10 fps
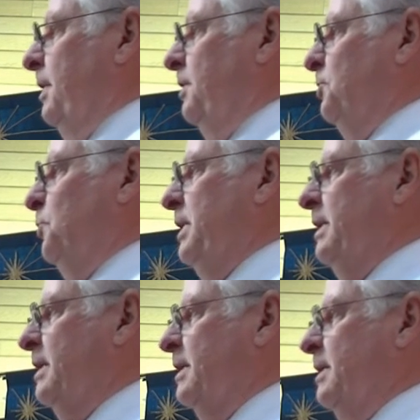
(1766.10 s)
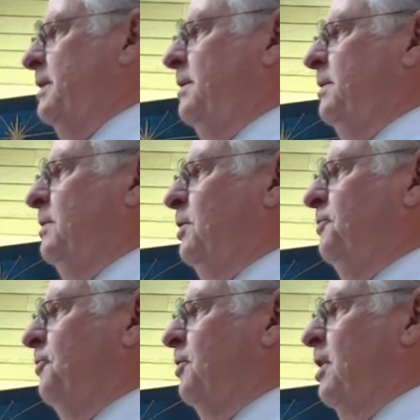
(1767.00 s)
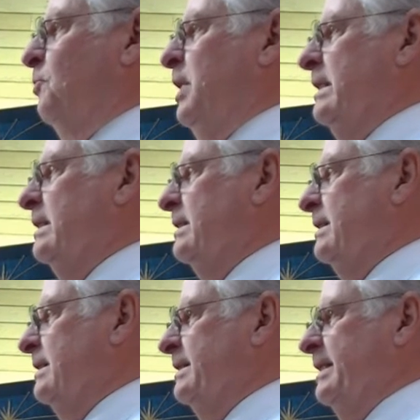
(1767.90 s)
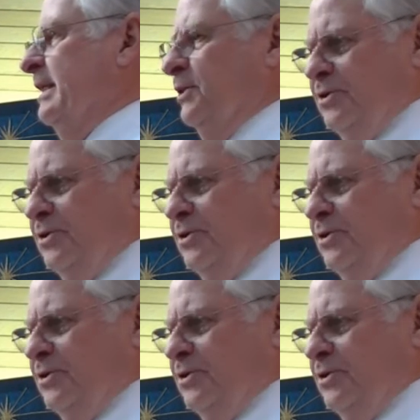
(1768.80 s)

And do we? Uh, look for our weaknesses and say,